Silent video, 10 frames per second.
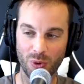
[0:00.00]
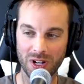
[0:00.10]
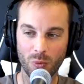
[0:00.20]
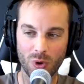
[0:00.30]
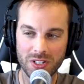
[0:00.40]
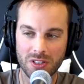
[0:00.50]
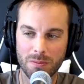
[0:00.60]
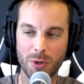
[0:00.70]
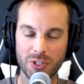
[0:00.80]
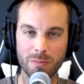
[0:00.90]
What What's the
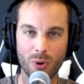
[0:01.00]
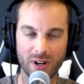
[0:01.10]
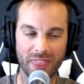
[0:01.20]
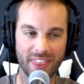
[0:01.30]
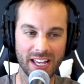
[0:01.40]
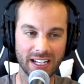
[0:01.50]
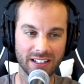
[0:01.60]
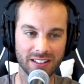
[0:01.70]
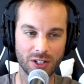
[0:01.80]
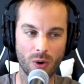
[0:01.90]
most important
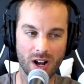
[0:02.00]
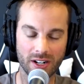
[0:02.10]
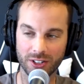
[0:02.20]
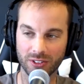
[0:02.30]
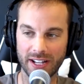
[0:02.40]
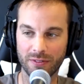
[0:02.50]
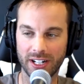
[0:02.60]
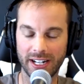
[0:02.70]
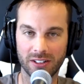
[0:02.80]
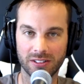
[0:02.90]
thing going on in your life
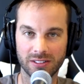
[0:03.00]
right now?